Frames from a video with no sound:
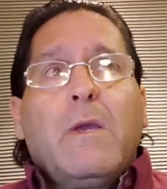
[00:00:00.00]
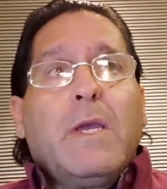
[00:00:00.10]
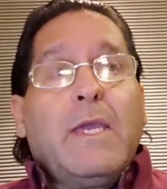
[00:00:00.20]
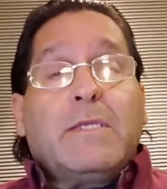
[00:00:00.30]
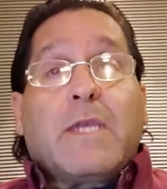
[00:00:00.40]

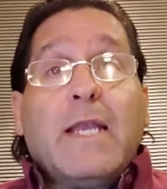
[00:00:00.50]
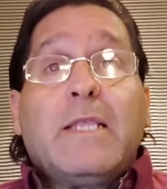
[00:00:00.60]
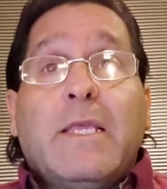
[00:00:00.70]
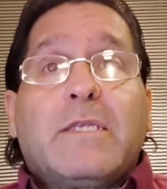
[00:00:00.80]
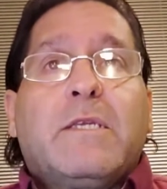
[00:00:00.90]
he's going to
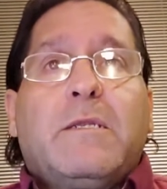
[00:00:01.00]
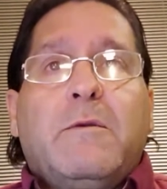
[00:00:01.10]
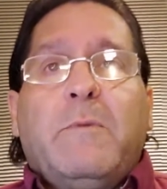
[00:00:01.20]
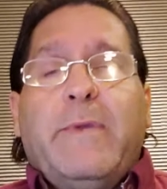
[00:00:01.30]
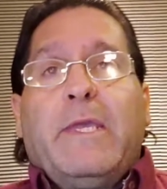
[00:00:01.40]
listen to
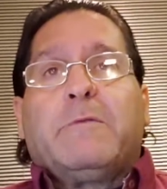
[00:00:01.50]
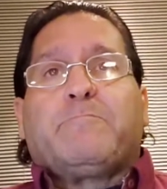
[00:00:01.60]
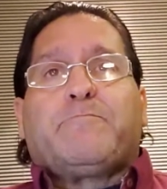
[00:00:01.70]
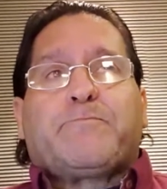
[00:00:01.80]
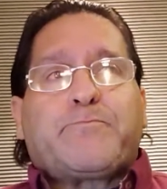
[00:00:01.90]
me.
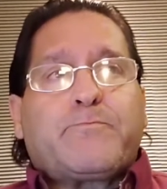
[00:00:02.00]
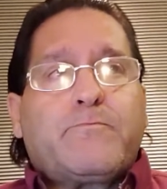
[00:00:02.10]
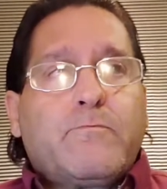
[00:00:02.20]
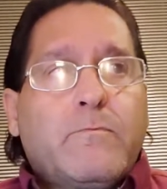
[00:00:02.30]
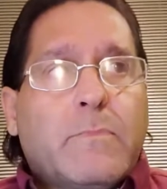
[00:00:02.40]

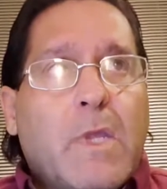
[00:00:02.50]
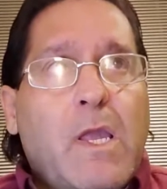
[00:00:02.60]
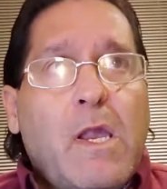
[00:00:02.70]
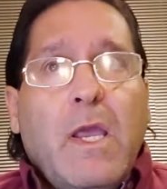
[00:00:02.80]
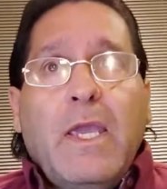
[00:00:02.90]

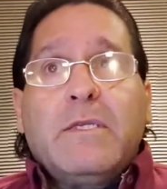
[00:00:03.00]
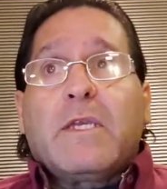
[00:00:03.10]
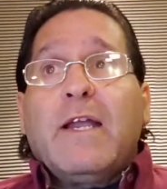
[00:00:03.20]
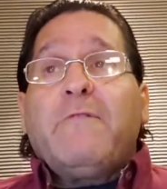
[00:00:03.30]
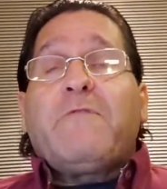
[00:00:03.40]
He's
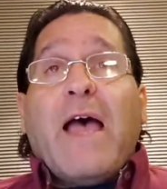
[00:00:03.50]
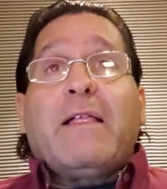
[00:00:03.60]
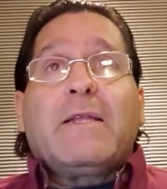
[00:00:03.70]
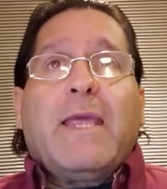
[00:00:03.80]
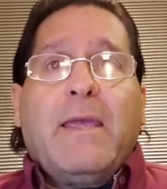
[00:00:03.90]
going to
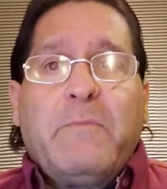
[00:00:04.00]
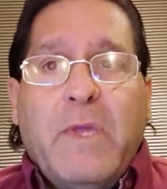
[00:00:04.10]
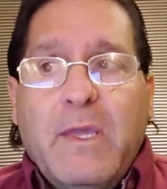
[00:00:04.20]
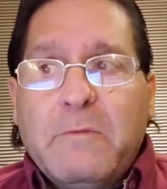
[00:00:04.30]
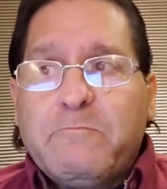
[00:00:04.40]
validate
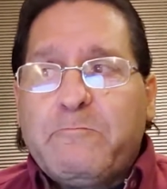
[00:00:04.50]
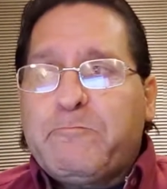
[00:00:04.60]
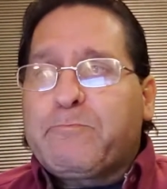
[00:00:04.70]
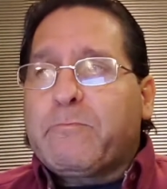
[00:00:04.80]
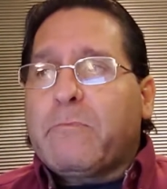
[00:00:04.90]
me.
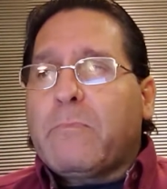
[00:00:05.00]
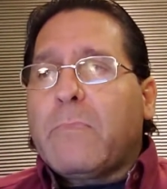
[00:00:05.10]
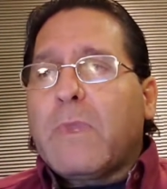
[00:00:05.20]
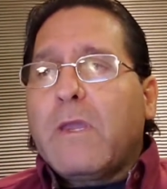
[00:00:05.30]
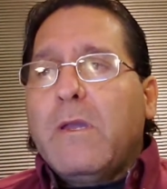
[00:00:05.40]

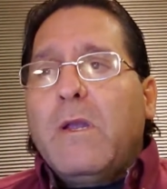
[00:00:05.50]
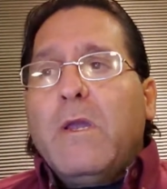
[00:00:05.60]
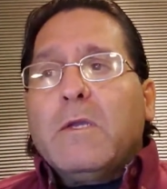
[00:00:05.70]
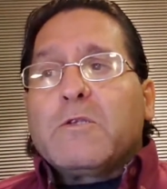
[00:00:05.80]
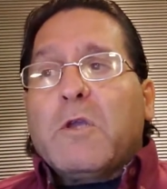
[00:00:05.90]

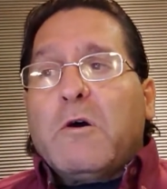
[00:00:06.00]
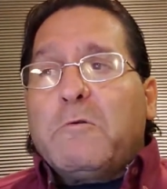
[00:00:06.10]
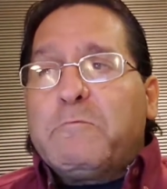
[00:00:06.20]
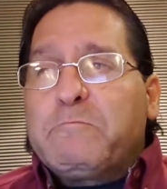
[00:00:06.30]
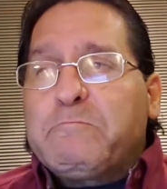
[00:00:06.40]

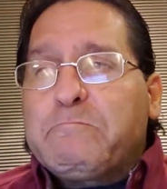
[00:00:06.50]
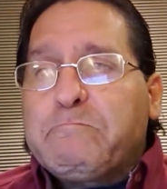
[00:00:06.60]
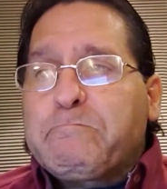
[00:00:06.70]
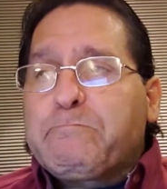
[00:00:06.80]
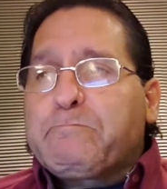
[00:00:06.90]
So
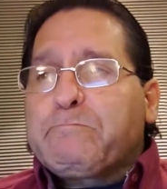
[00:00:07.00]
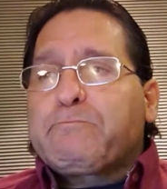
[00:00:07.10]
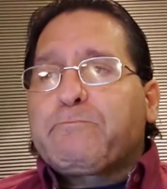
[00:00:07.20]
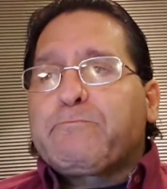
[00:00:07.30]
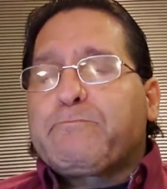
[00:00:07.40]

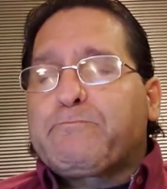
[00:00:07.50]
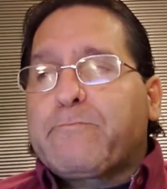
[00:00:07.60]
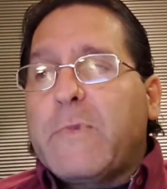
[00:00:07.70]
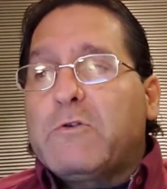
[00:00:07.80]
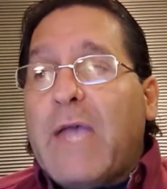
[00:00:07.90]

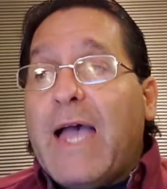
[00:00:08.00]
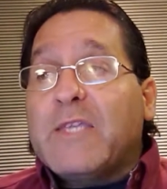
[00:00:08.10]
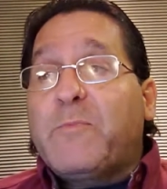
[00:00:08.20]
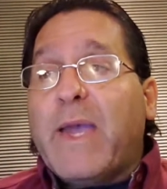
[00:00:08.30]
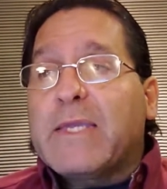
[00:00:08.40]
those
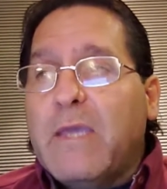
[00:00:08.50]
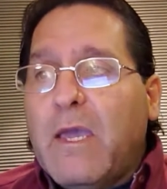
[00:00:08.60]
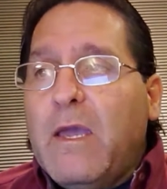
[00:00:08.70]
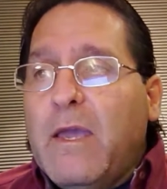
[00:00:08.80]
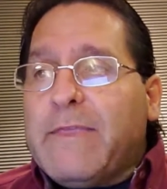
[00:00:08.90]
aspects
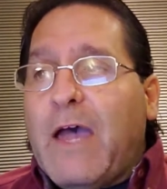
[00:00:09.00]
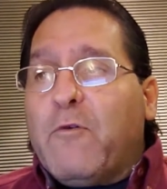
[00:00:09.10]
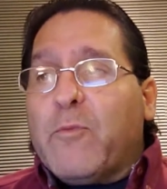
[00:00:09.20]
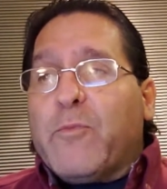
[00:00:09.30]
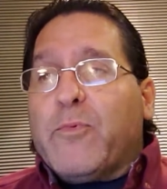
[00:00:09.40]
that
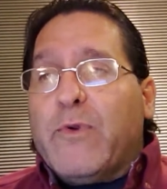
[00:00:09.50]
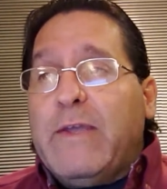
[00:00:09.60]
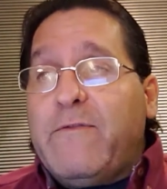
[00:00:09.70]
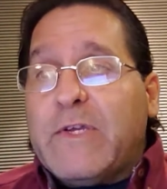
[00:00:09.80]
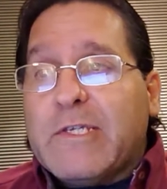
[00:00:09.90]
were
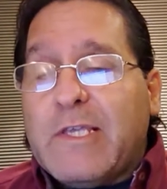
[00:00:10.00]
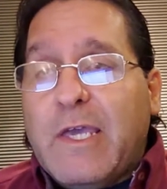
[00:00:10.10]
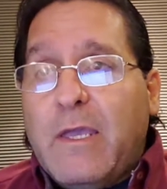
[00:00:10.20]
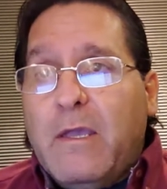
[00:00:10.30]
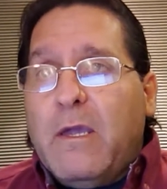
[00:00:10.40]

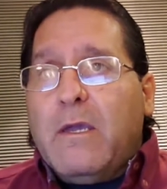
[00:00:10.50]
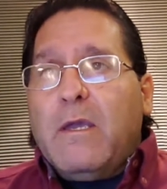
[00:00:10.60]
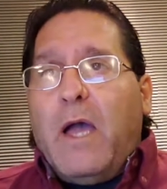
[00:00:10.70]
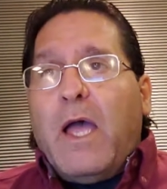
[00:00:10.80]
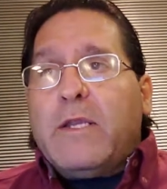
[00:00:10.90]
previously
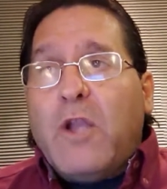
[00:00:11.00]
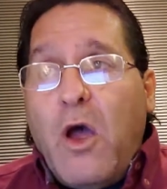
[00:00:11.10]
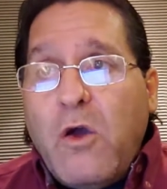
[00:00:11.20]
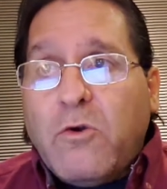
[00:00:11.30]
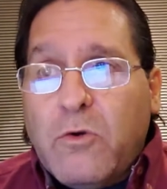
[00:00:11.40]

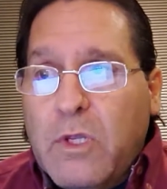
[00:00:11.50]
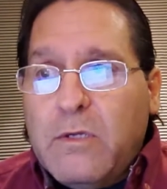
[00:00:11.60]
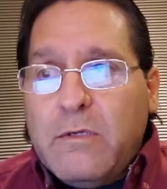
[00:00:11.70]
unknown